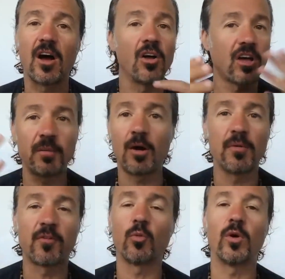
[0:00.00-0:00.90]
And they all
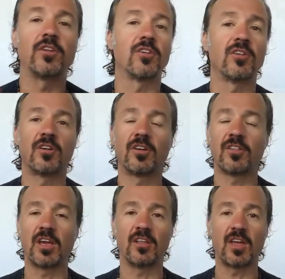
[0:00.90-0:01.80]
come out before the
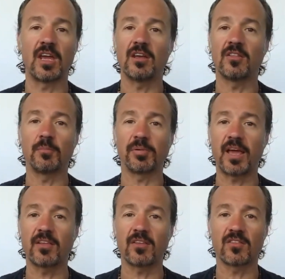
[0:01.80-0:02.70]
winter.
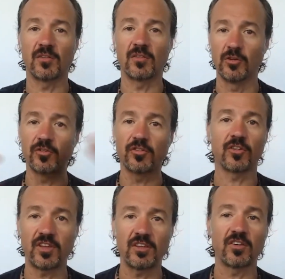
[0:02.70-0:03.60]
The plants
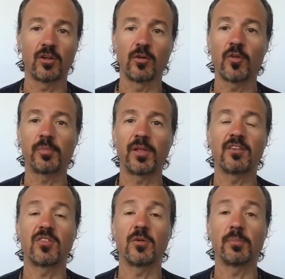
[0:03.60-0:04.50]
lose their seeds all over the
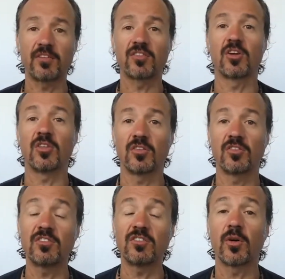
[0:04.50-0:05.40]
place.
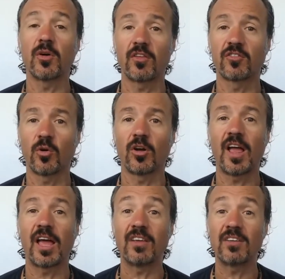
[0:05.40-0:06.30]
The seeds go into the
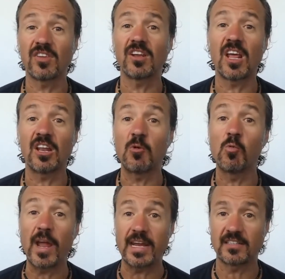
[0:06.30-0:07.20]
soil, and they sit and they
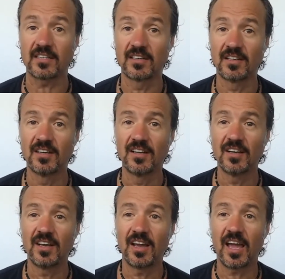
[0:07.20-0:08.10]
wait.
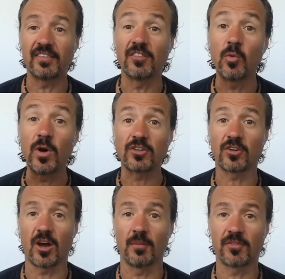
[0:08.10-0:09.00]
And then the winter
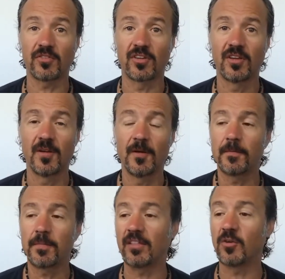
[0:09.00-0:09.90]
comes.
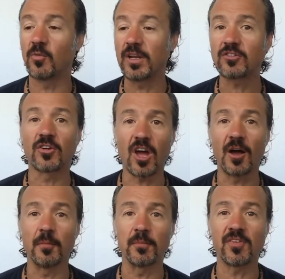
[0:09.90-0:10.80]
And the winter
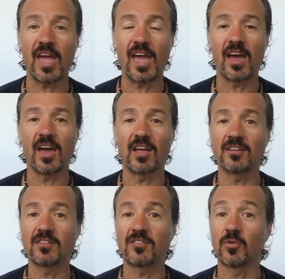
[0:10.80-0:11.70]
comes, and
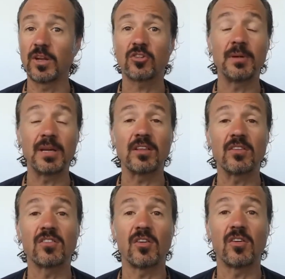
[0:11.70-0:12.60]
the winter
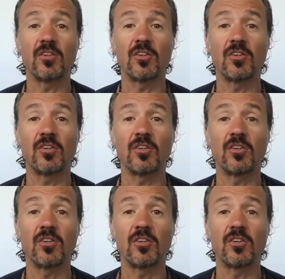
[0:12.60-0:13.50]
means
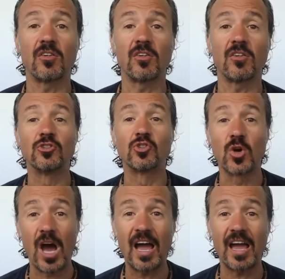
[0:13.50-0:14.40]
long,
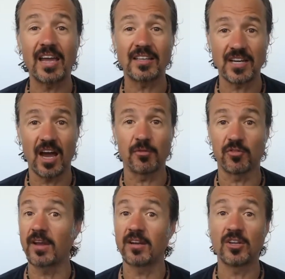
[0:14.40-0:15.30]
dry times,
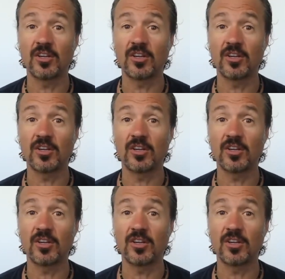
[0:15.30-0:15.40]
right?